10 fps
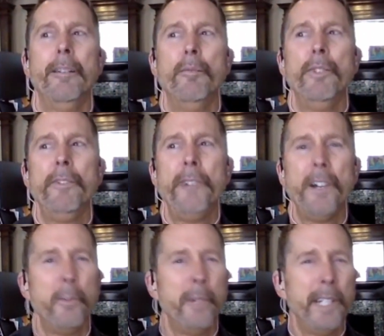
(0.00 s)
We
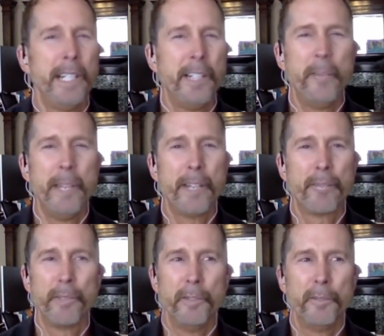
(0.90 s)
felt we need to make
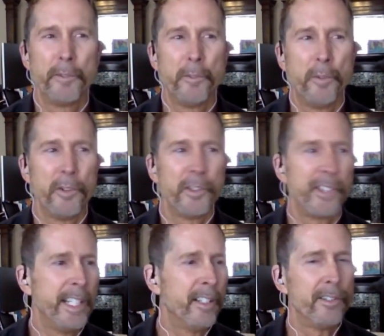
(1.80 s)
room for both
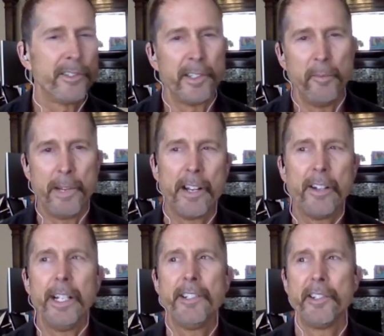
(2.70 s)
singles and
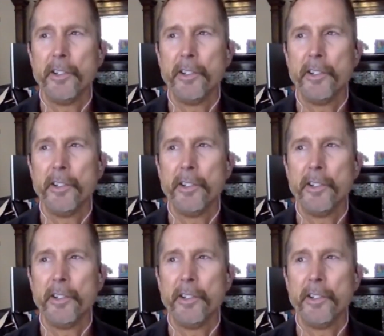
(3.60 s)
marrieds.